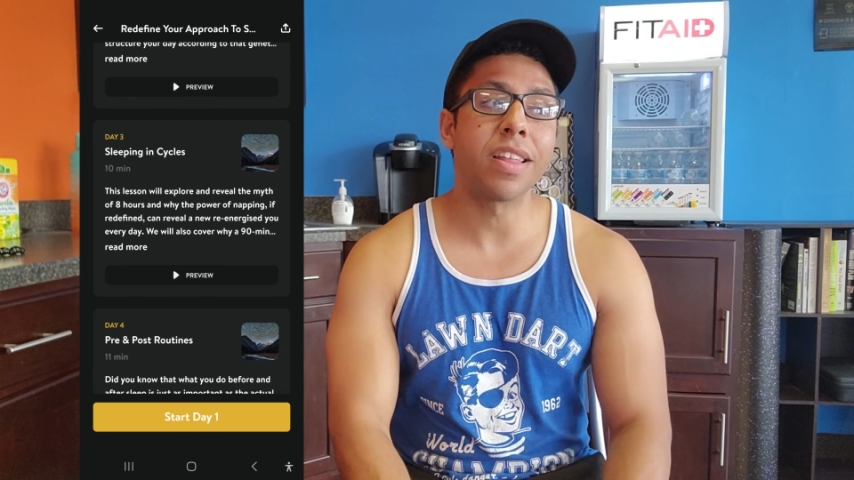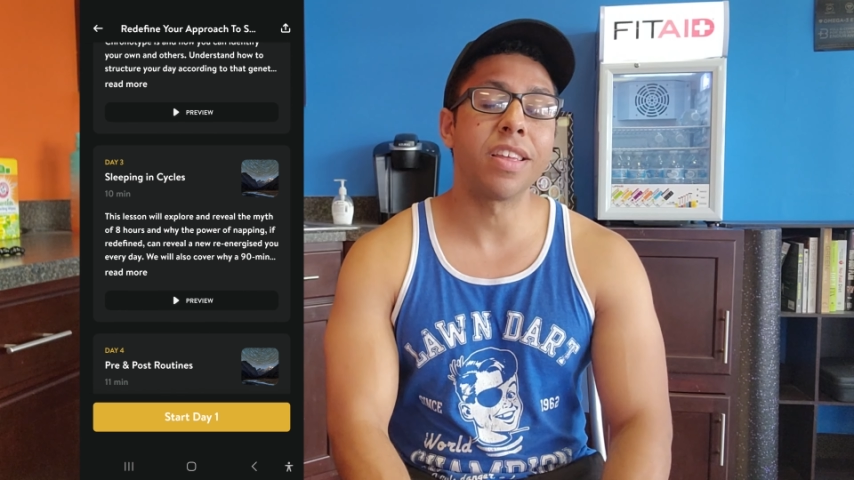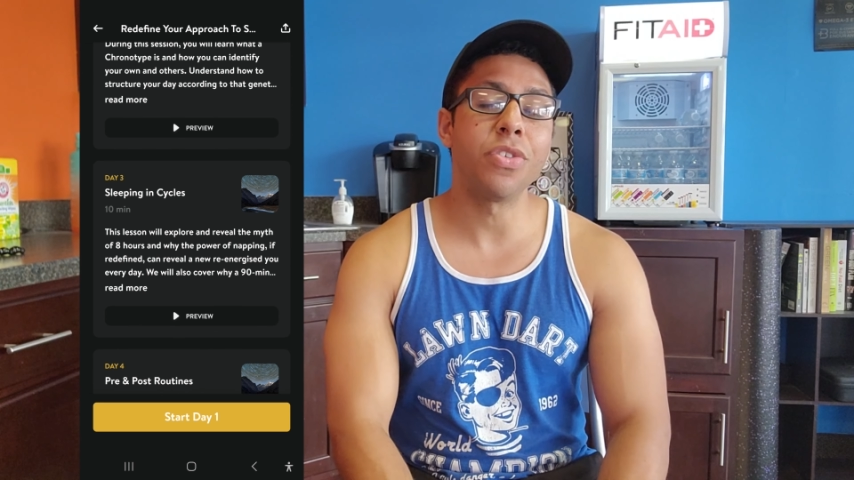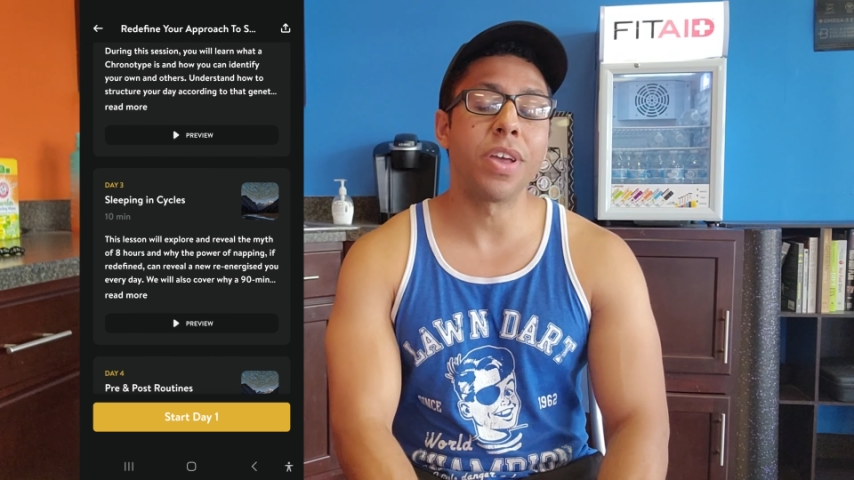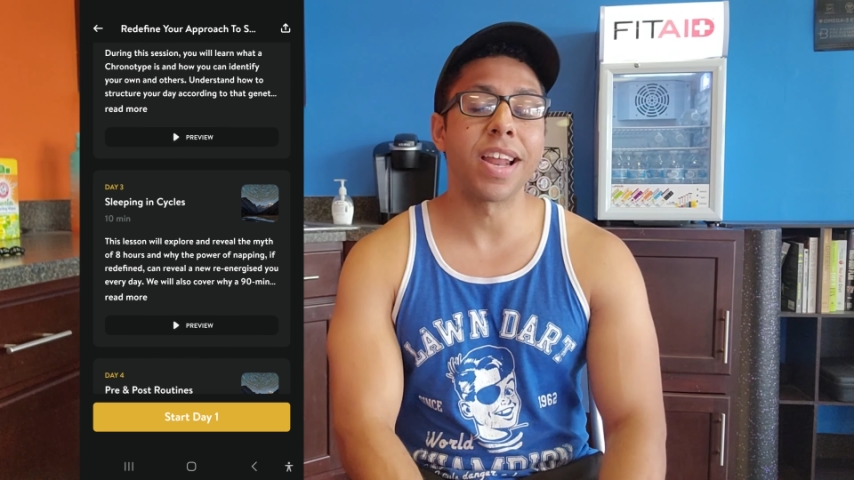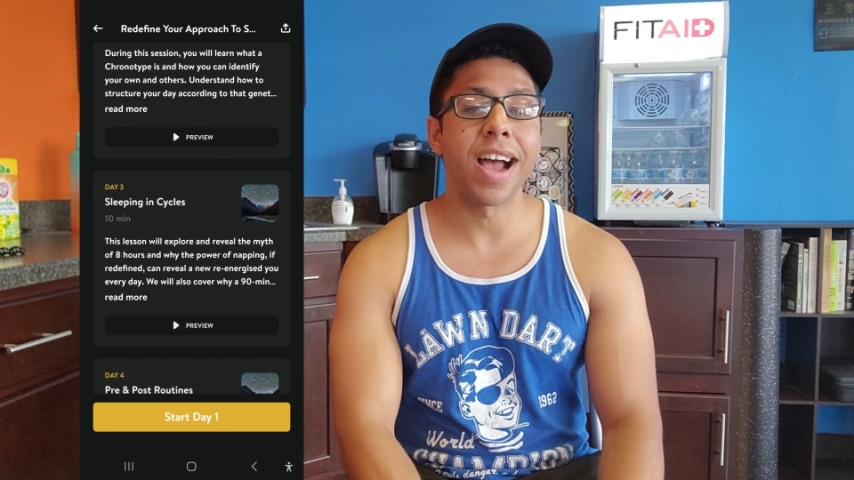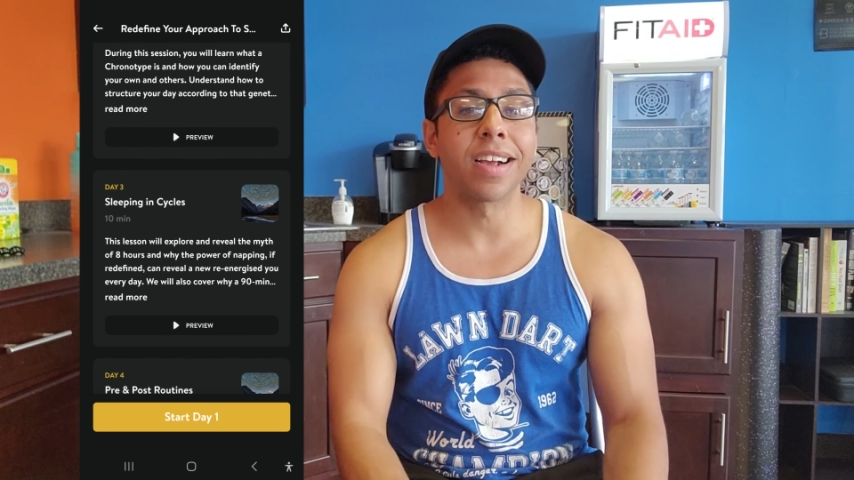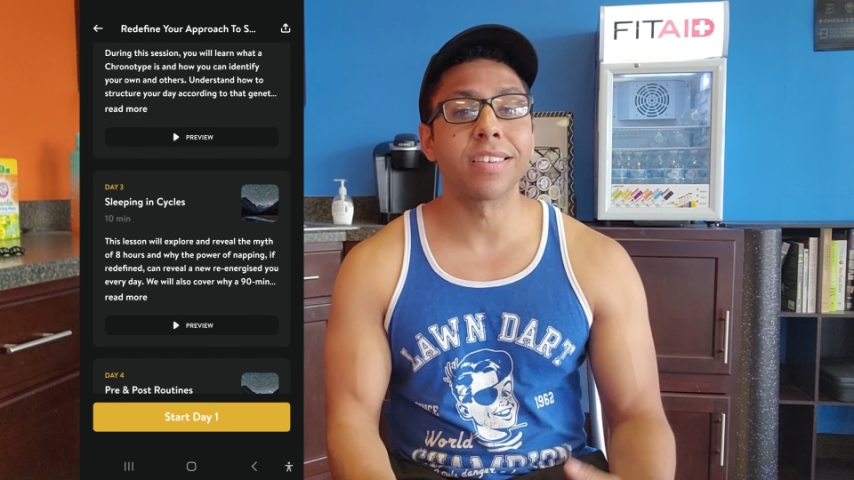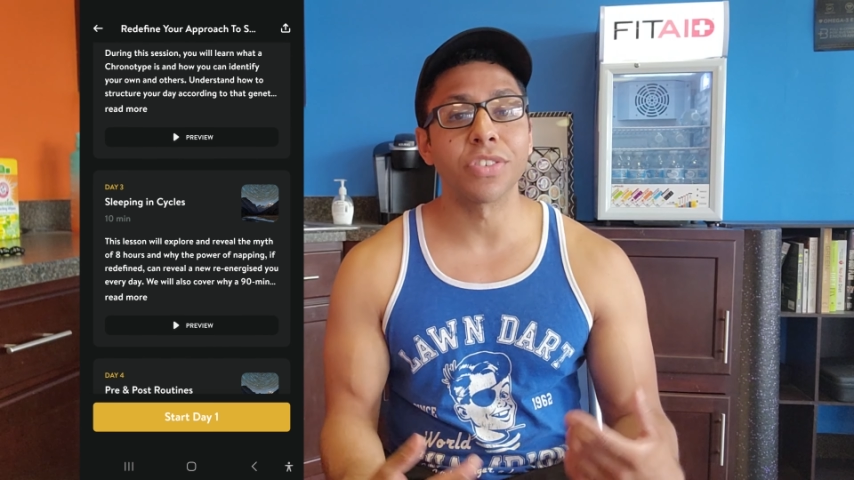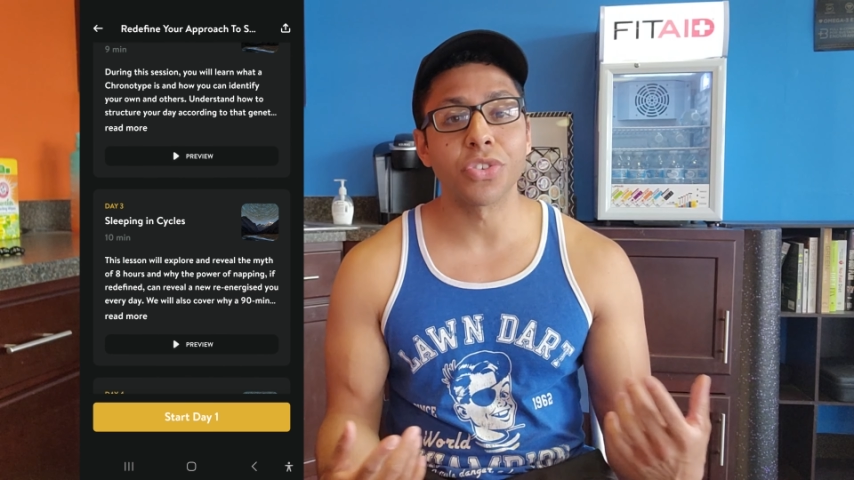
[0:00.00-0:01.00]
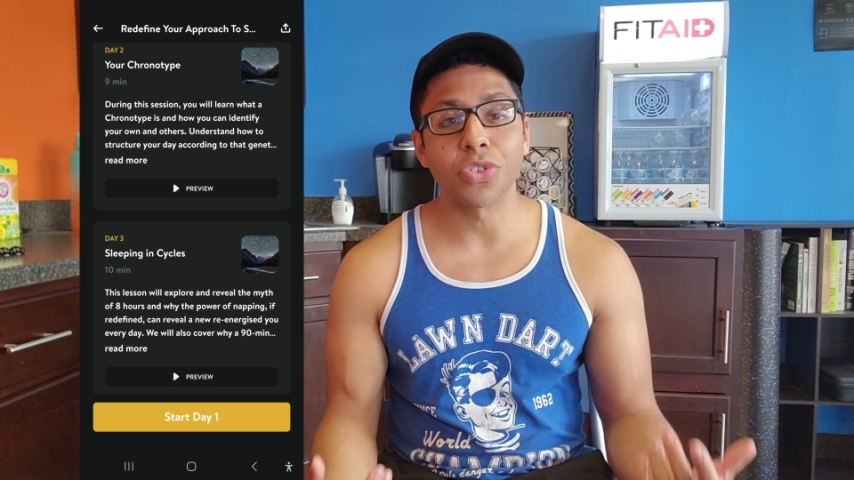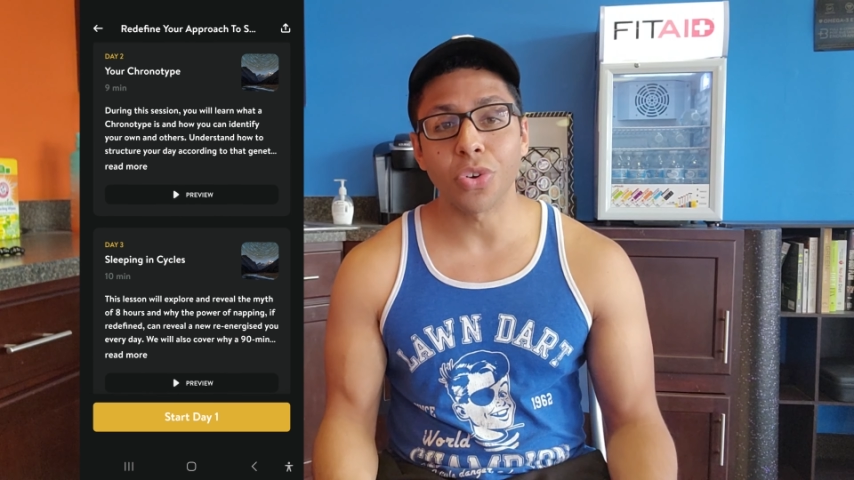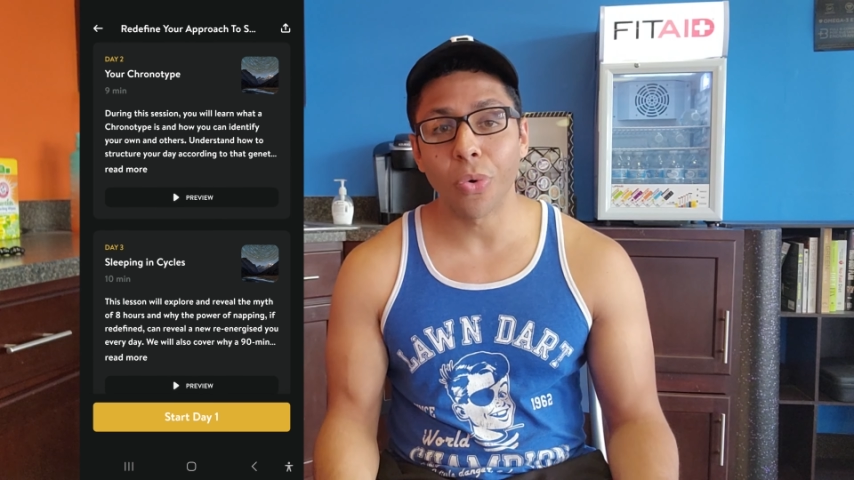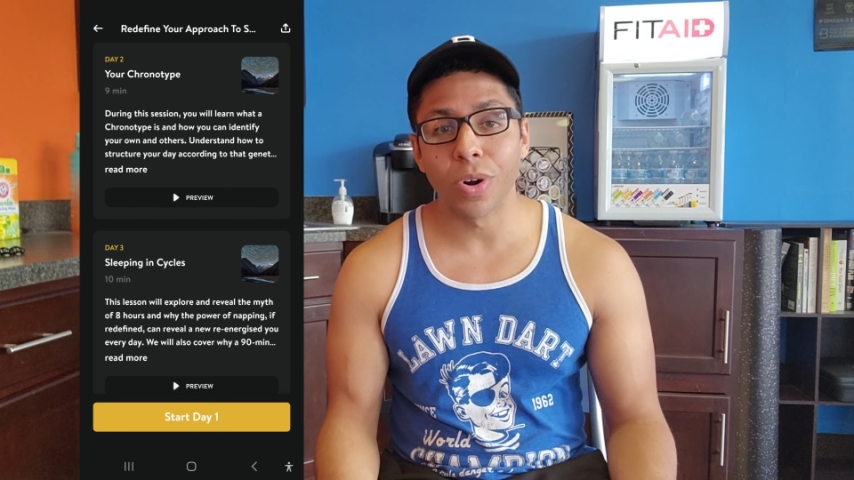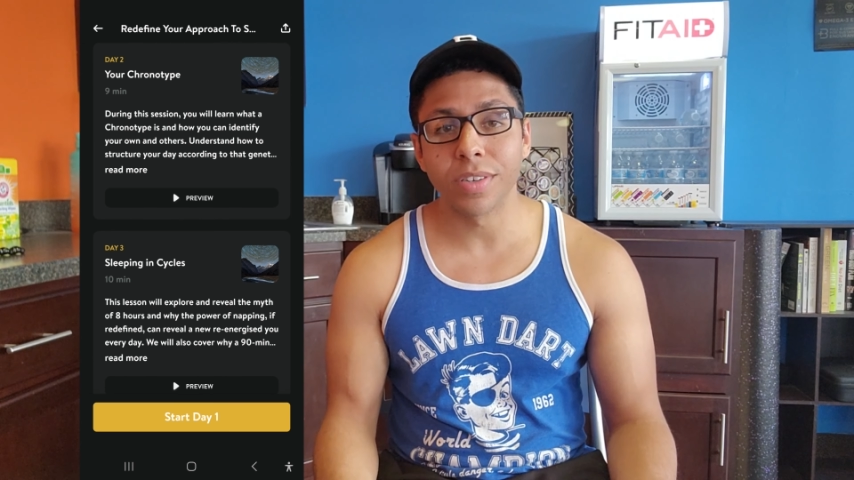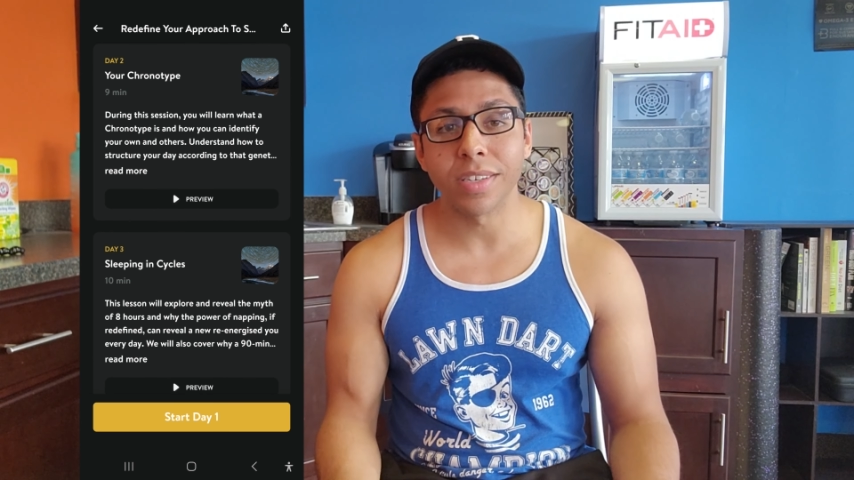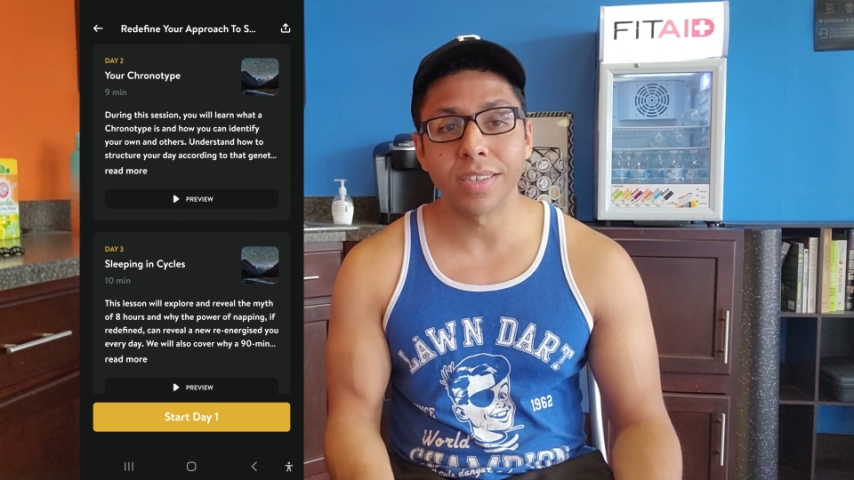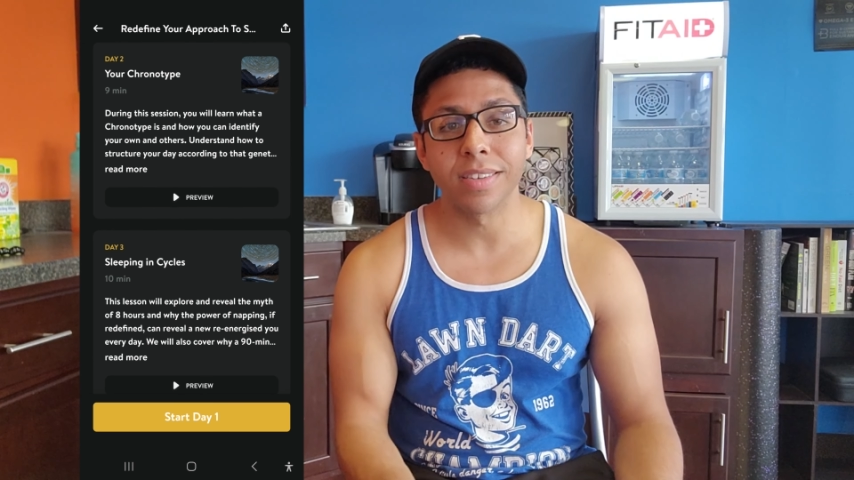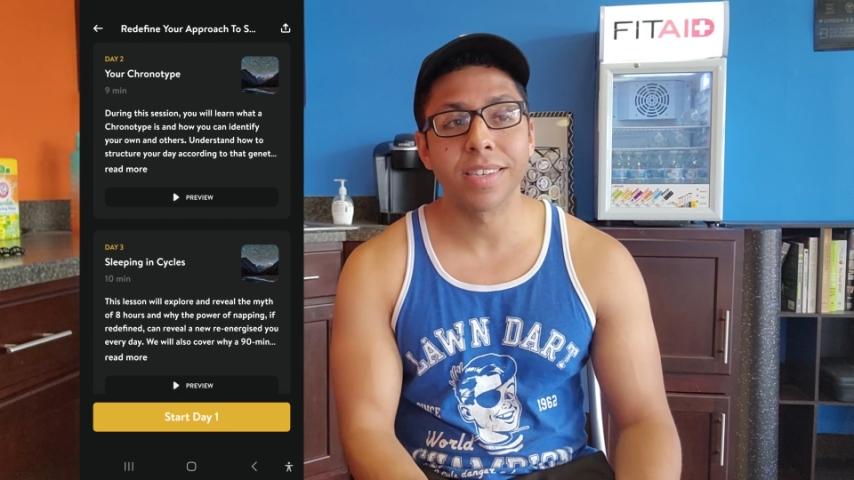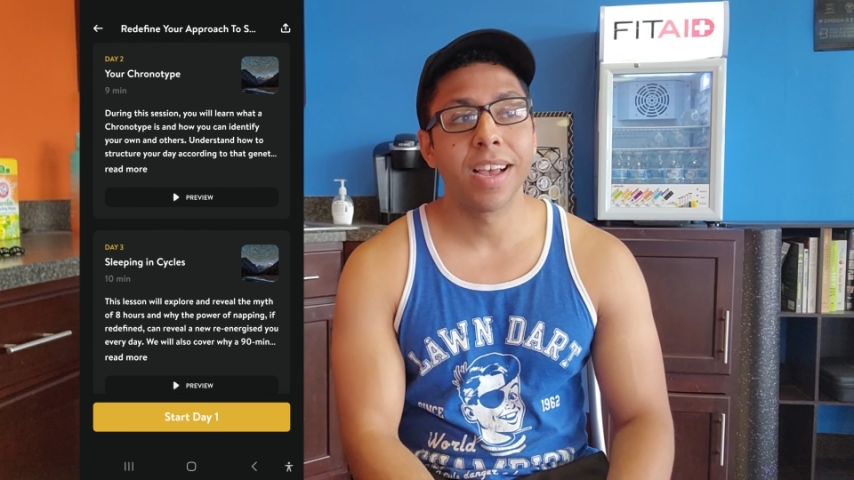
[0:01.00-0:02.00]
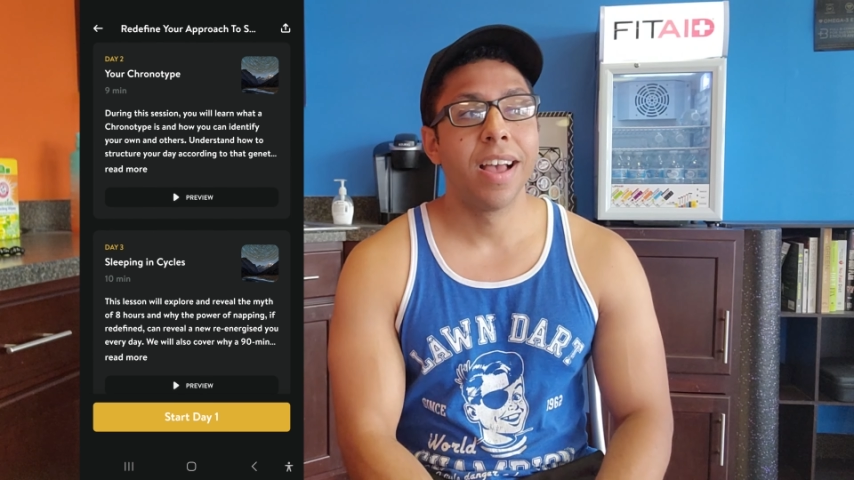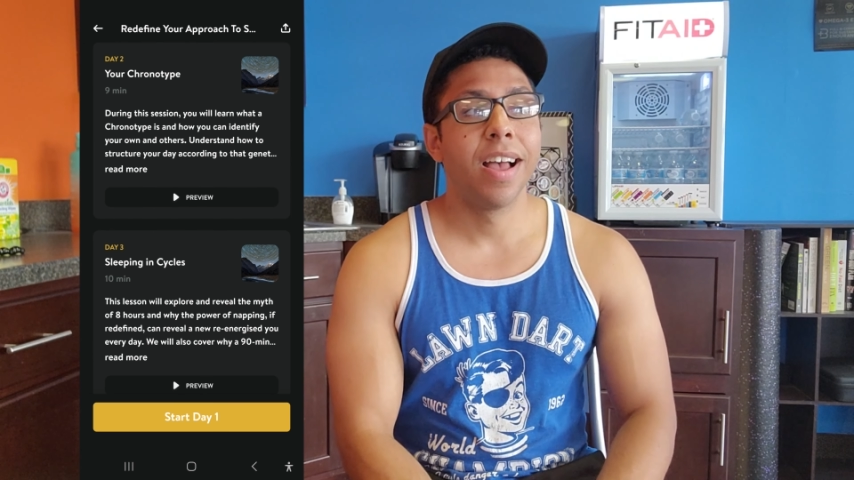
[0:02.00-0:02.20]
and then you get access to the courses,